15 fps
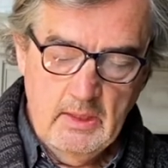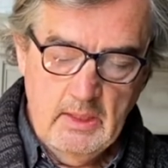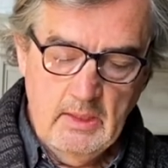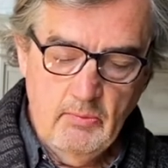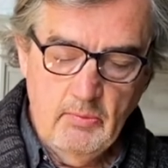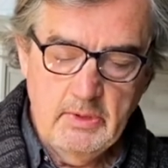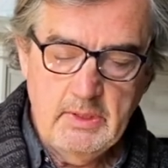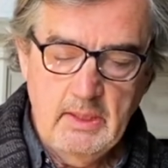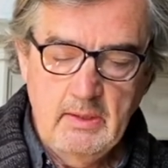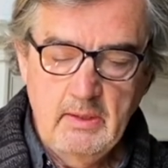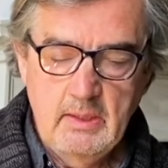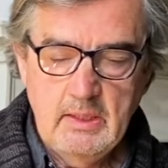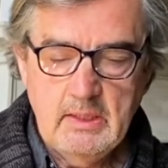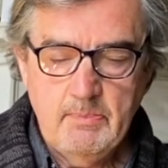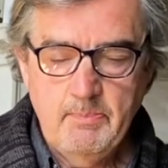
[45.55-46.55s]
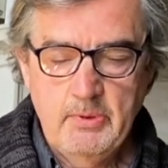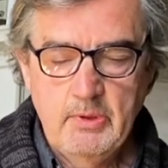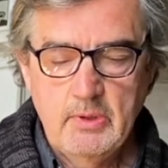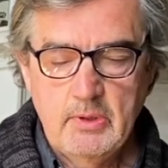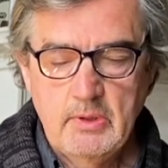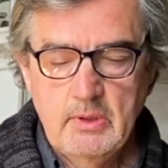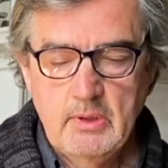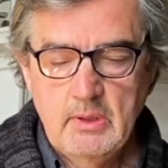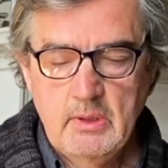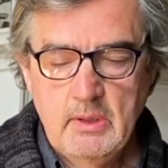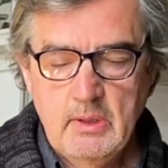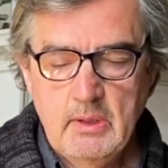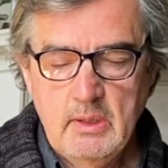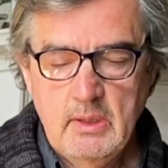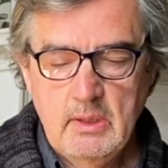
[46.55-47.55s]
It was in this book
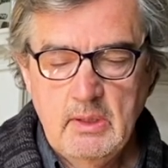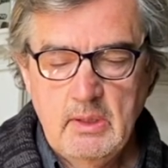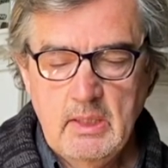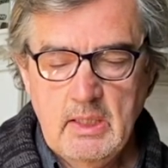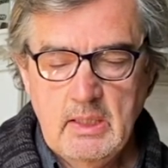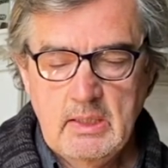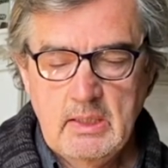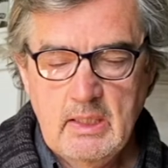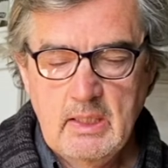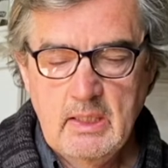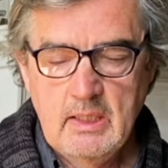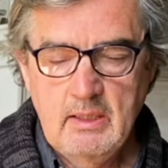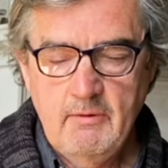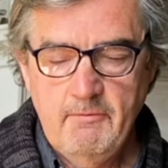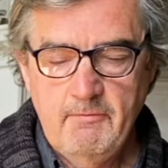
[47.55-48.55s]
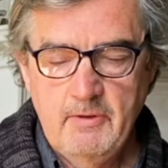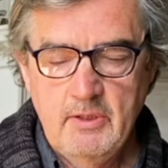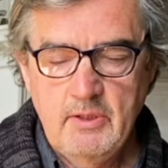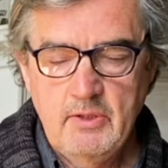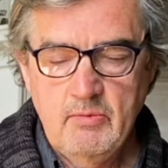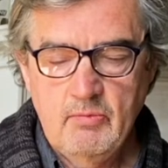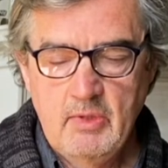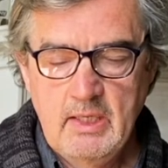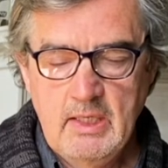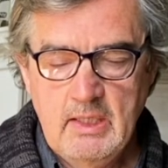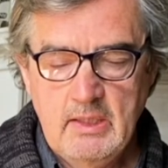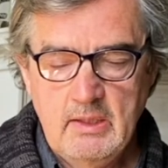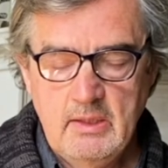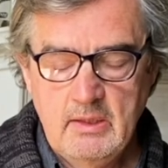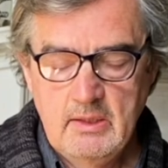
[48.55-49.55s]
that I first
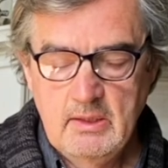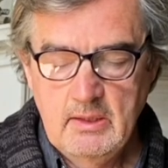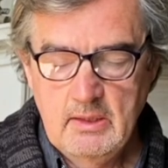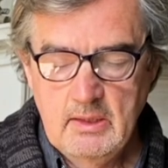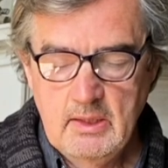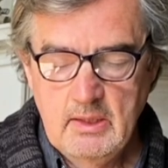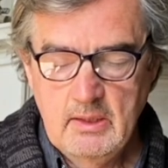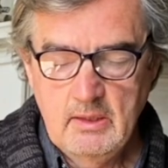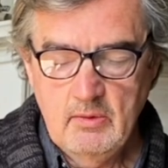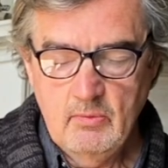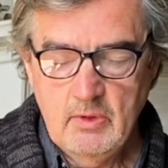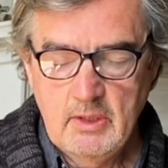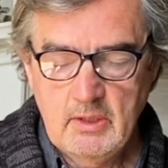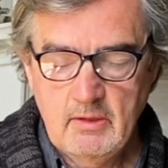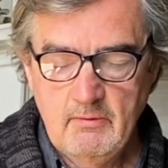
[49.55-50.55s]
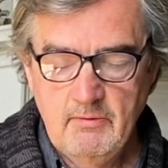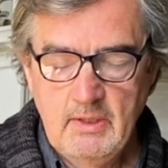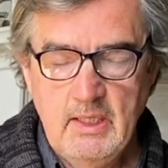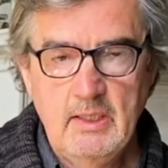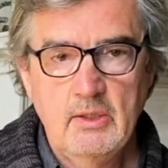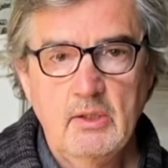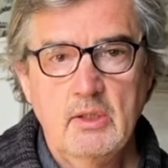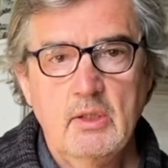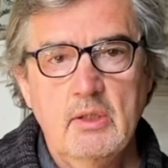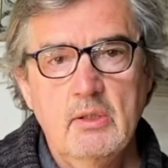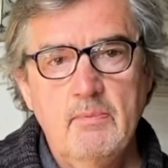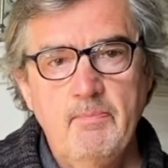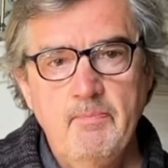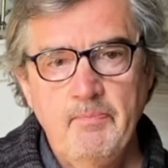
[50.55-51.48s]
read the work of Yen Ge,